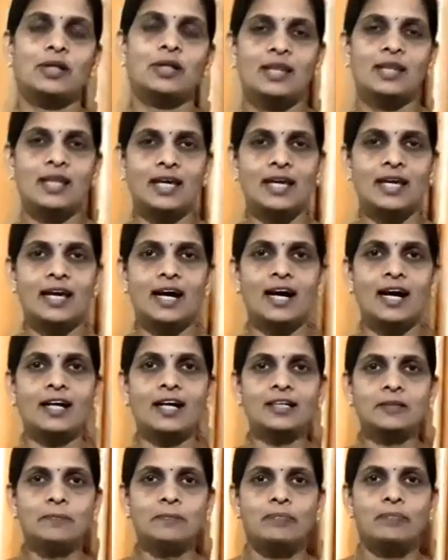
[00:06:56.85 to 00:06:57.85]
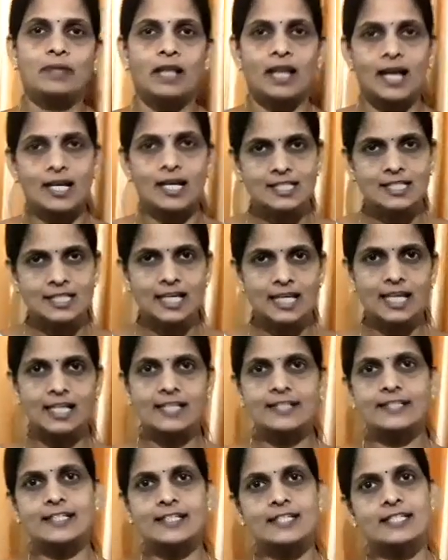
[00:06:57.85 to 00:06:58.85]
They are large scale
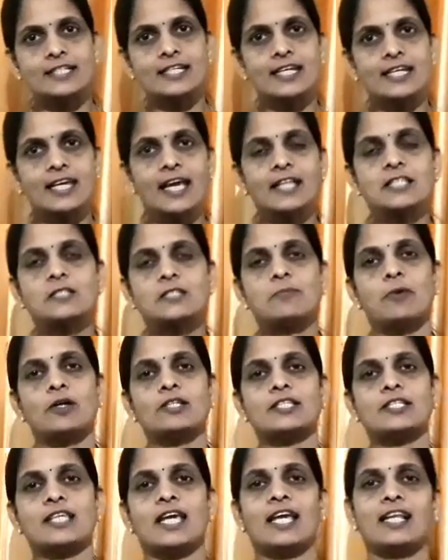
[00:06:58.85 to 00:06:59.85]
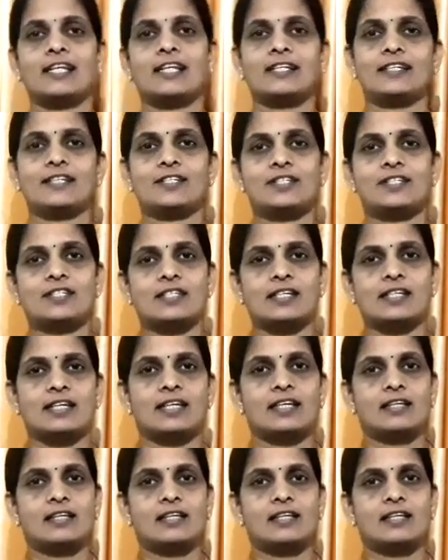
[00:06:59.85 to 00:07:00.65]
industry and small scale industry.